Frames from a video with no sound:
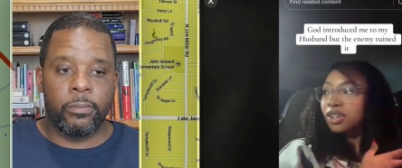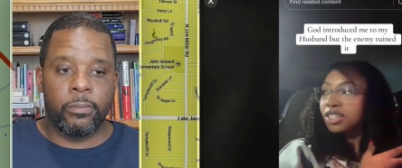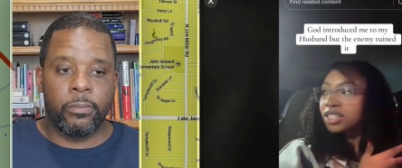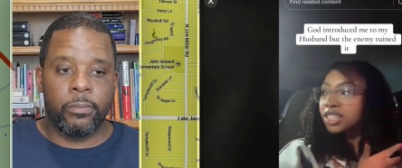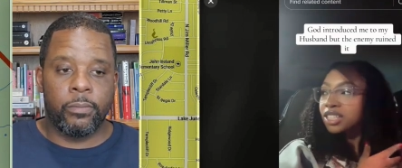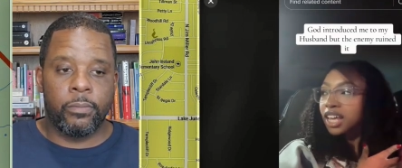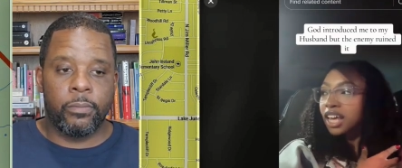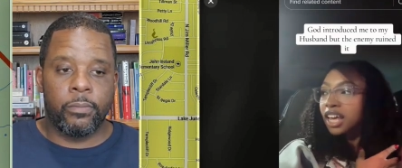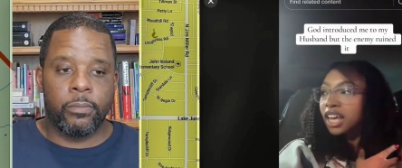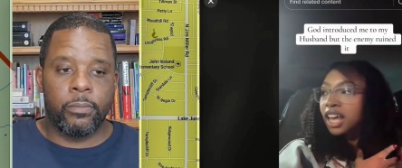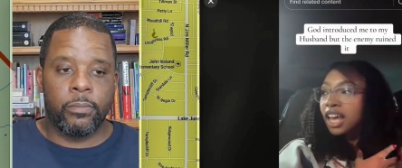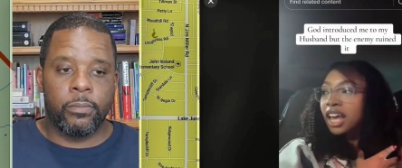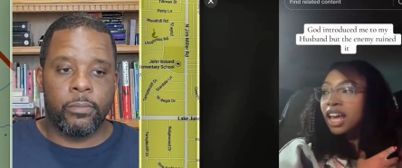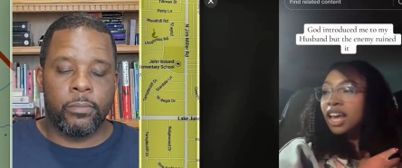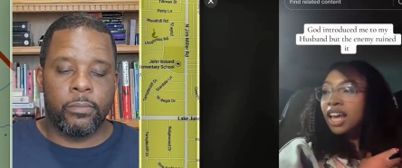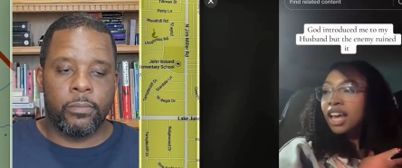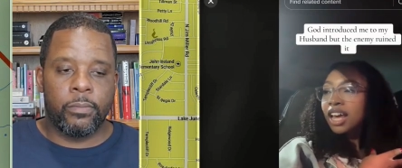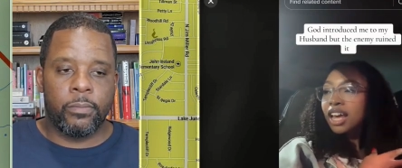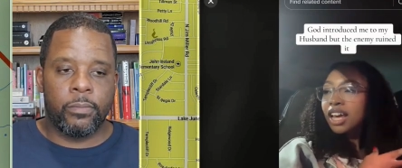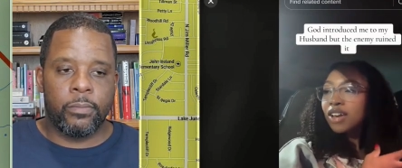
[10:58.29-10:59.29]
Speaker 1: on here to say,
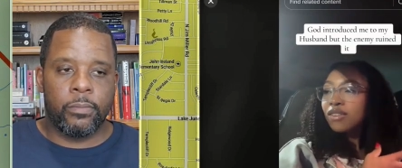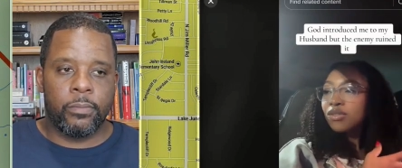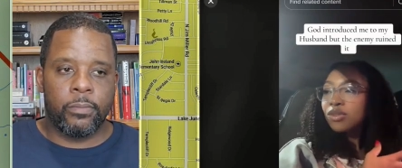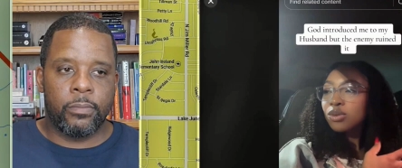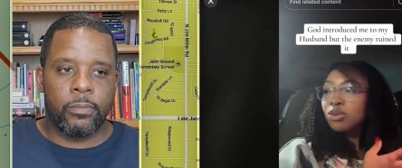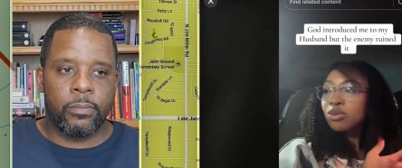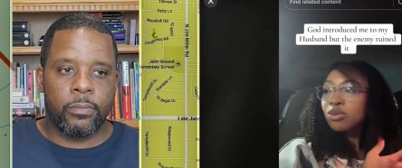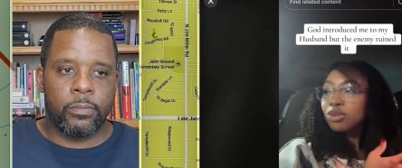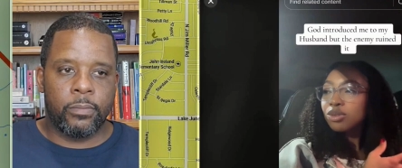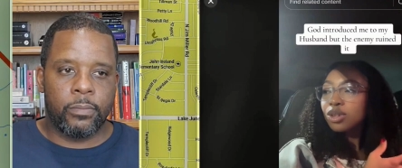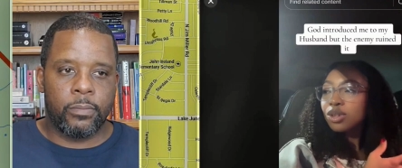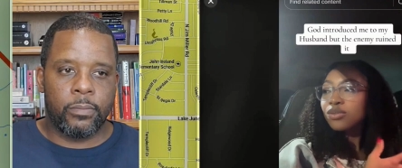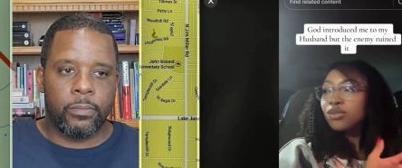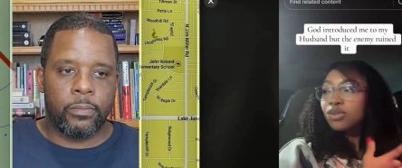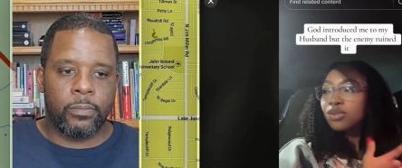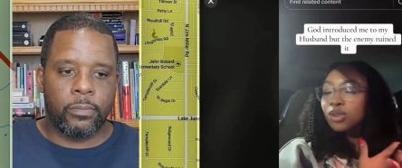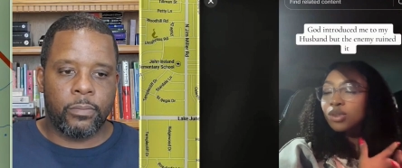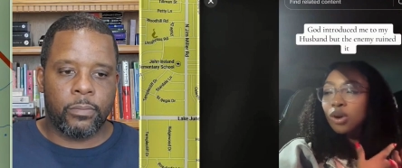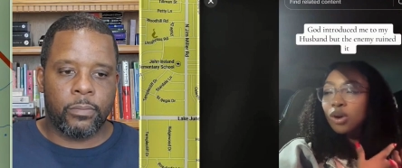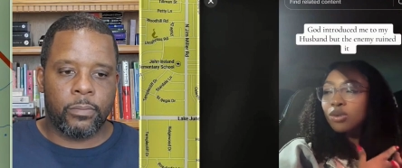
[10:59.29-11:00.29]
if you
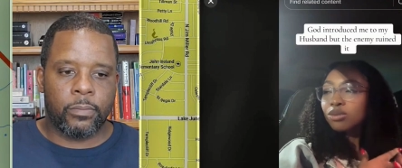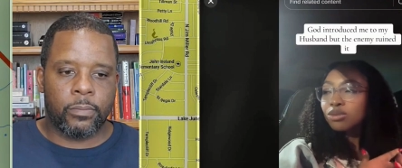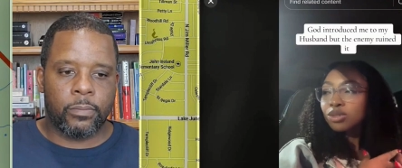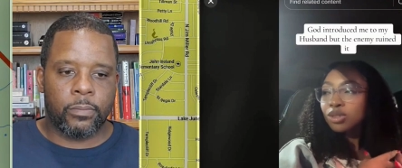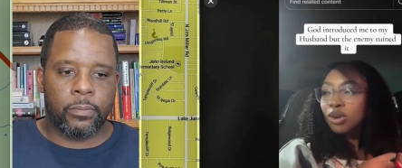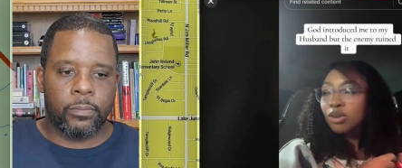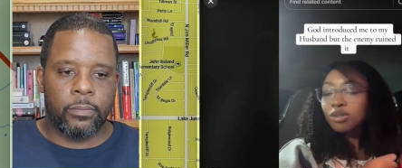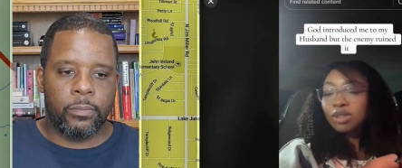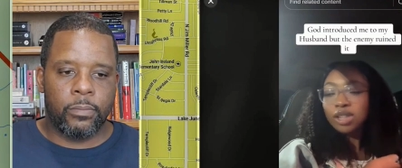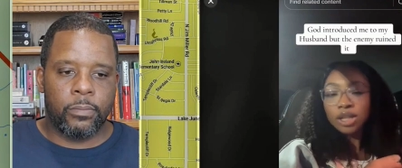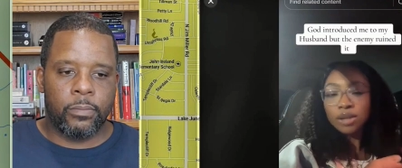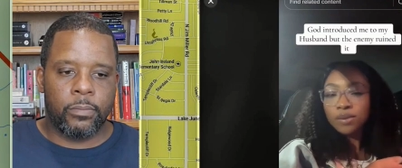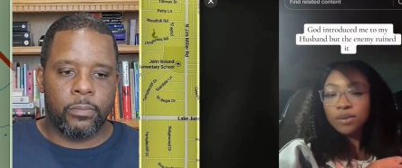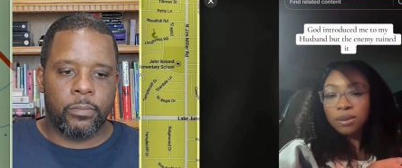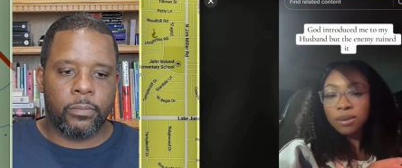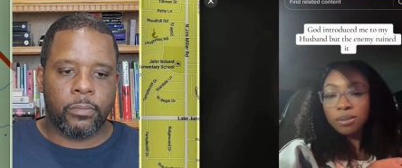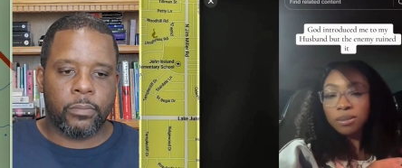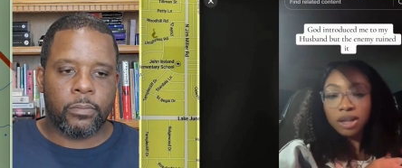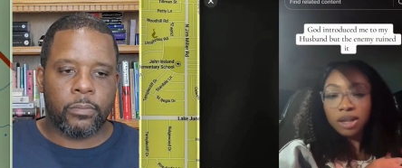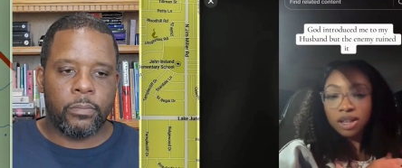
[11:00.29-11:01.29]
if don't don't
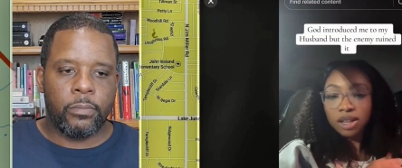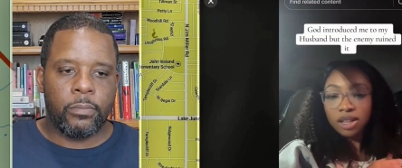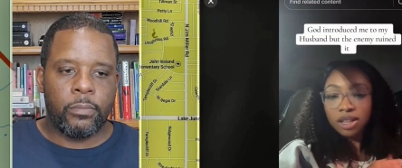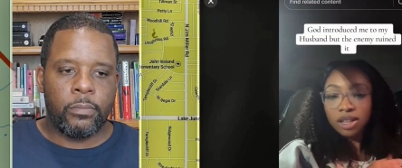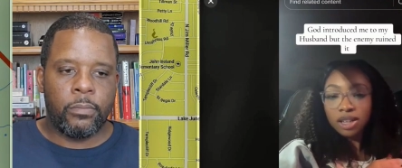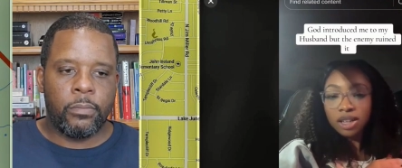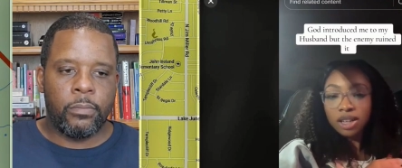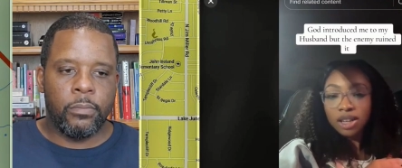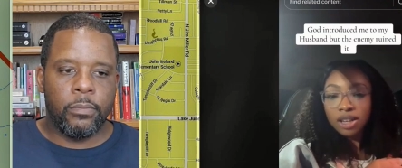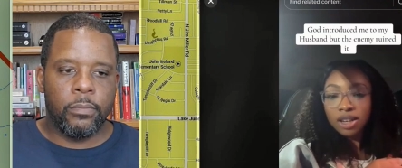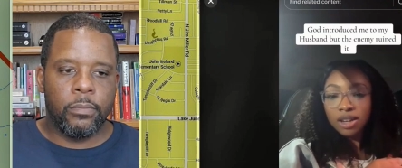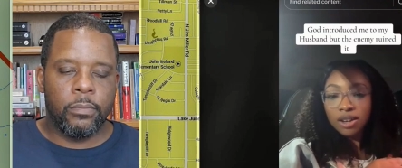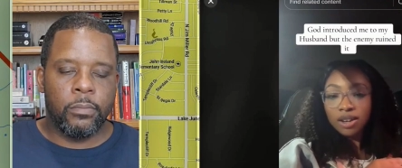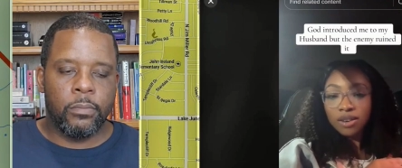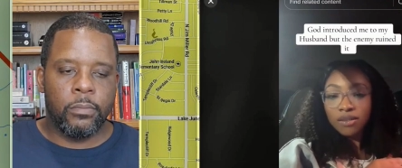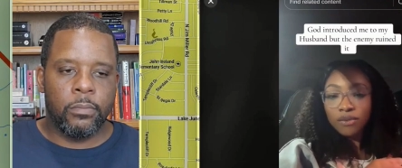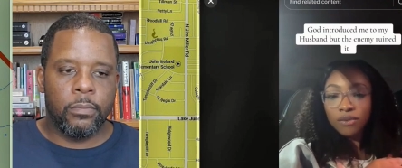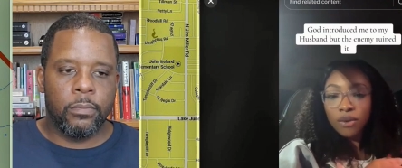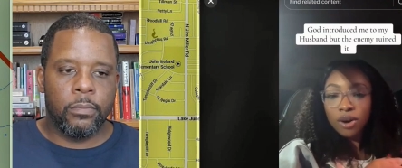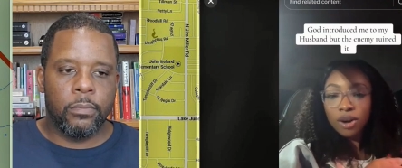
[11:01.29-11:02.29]
leave your man
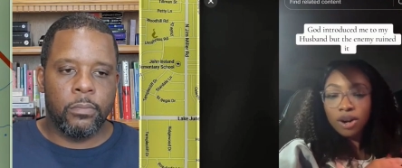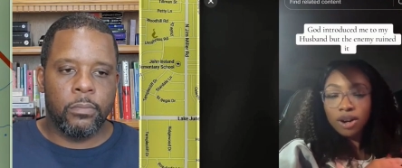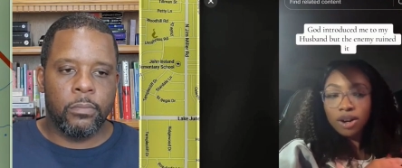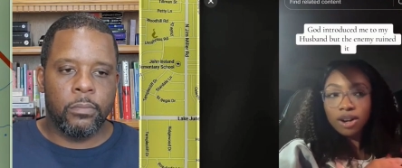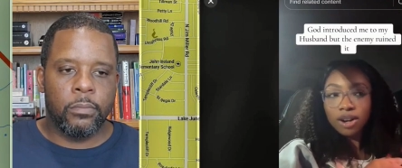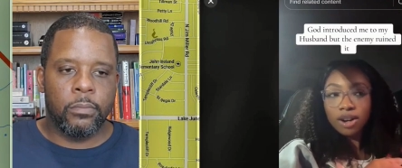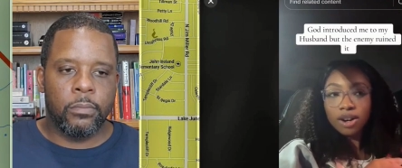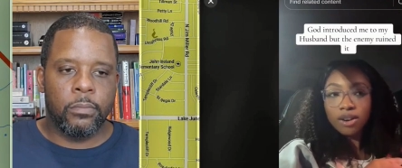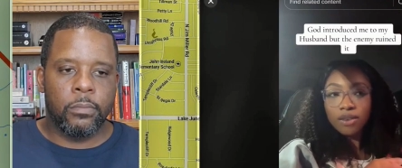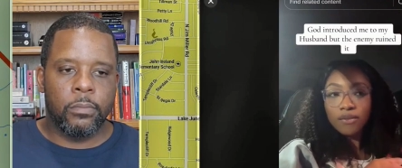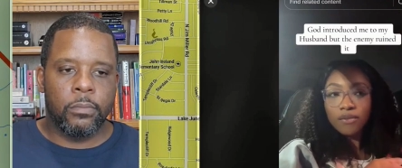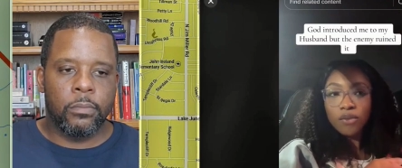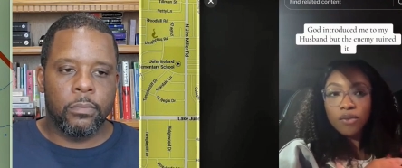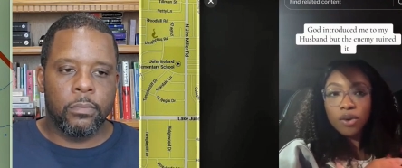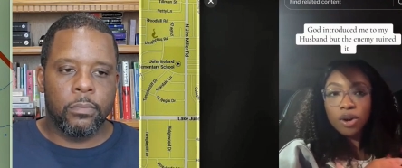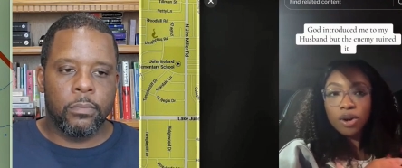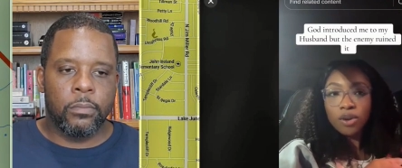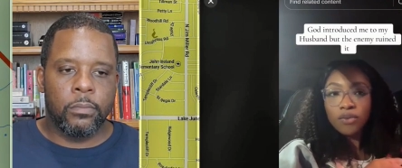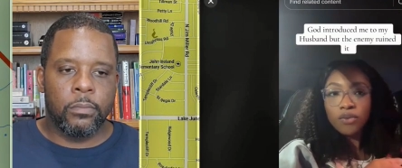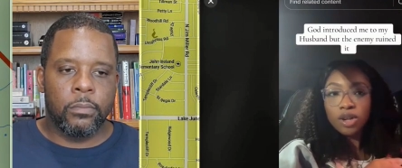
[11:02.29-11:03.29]
for
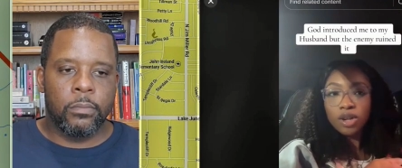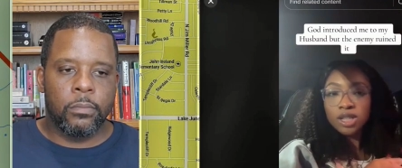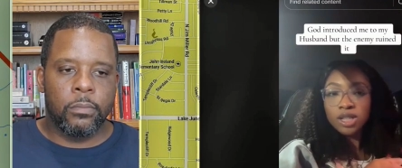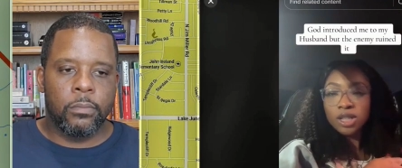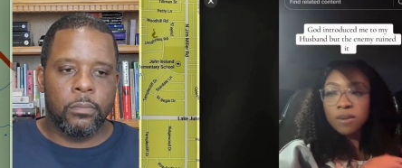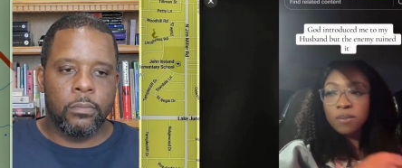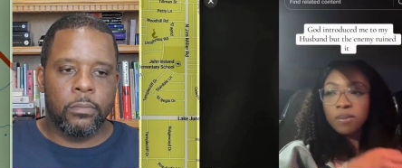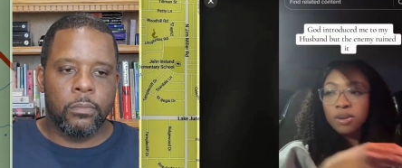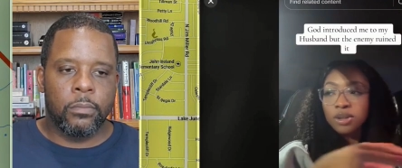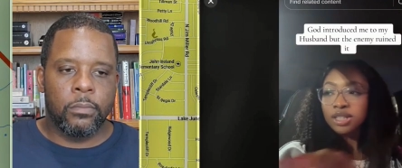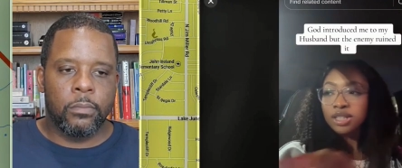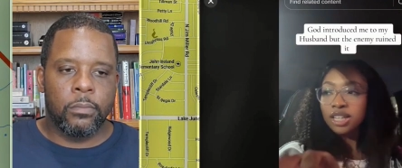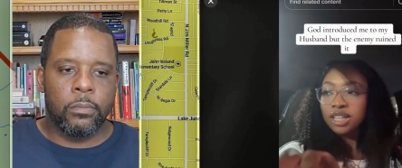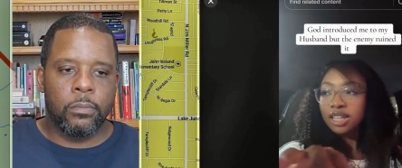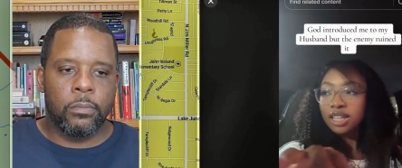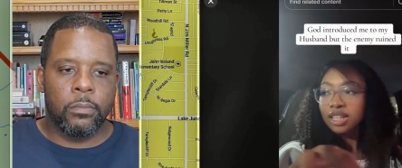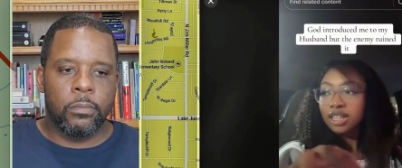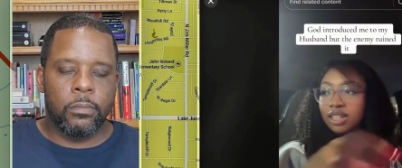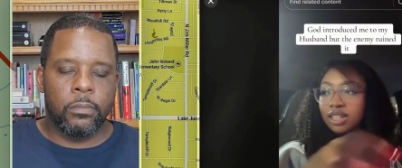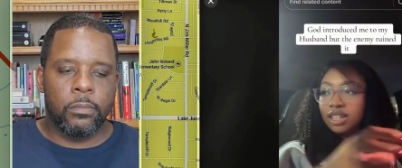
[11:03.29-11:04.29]
for for ten
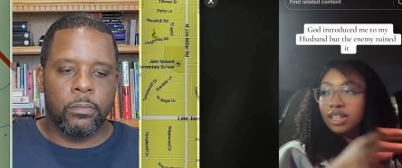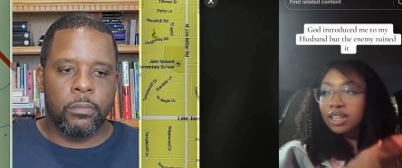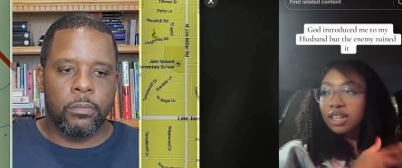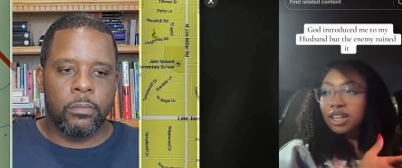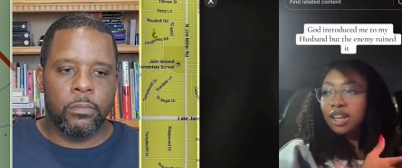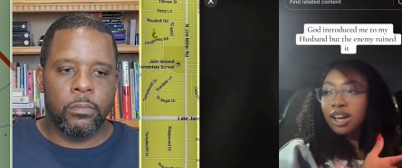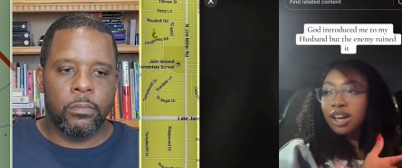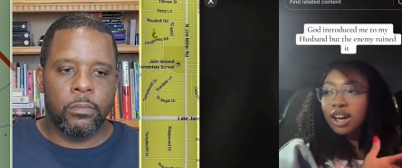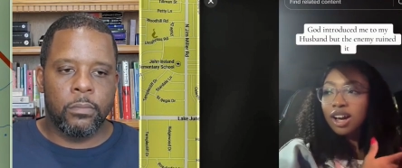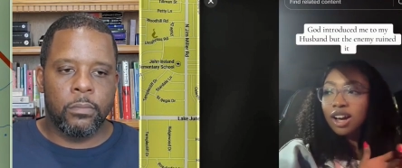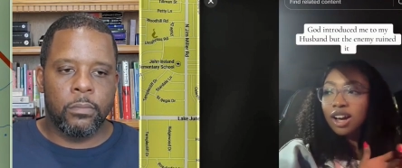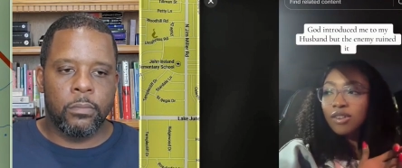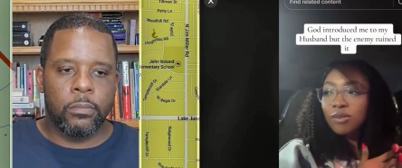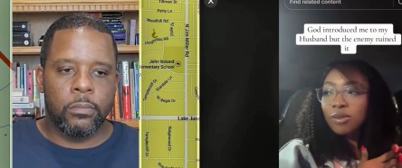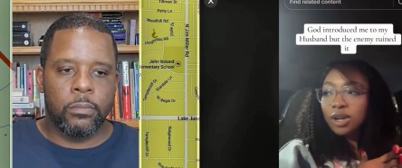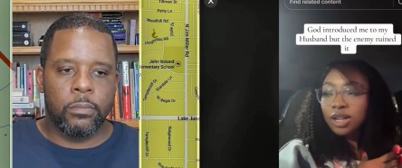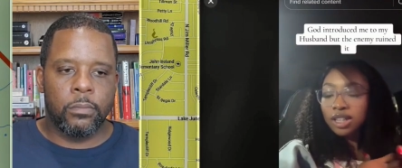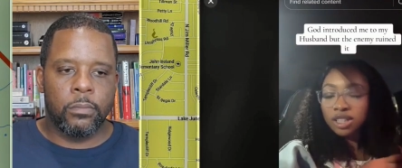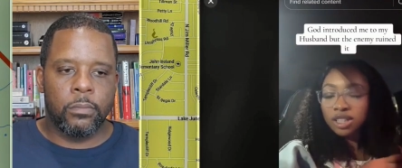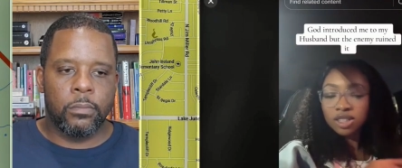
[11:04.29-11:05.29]
percent
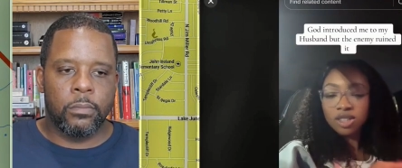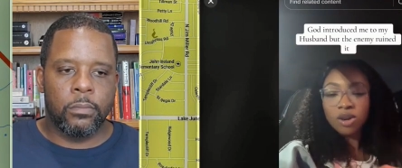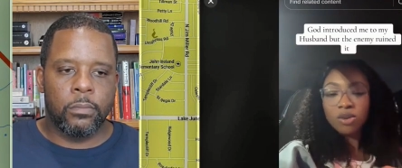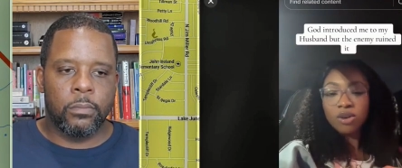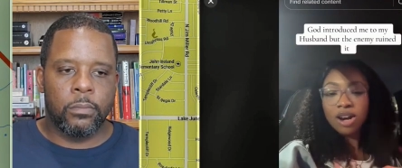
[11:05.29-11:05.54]
of what he